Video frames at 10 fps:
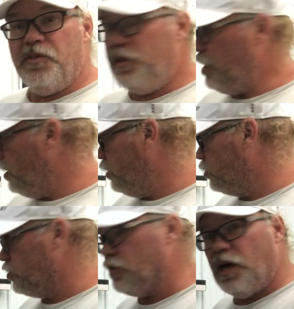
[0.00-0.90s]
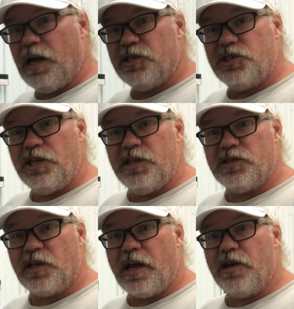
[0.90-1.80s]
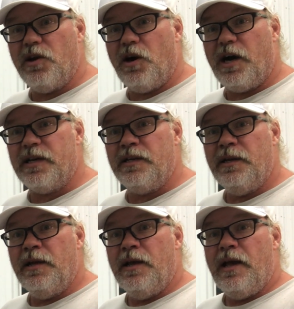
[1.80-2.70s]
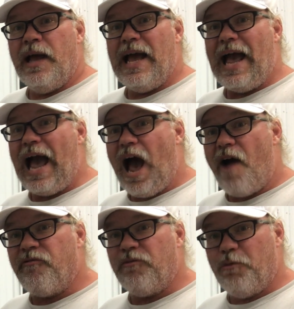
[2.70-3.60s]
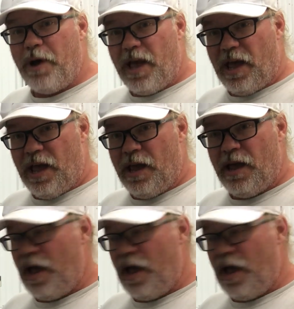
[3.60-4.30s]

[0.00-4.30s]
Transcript: these sheets that I got halfway,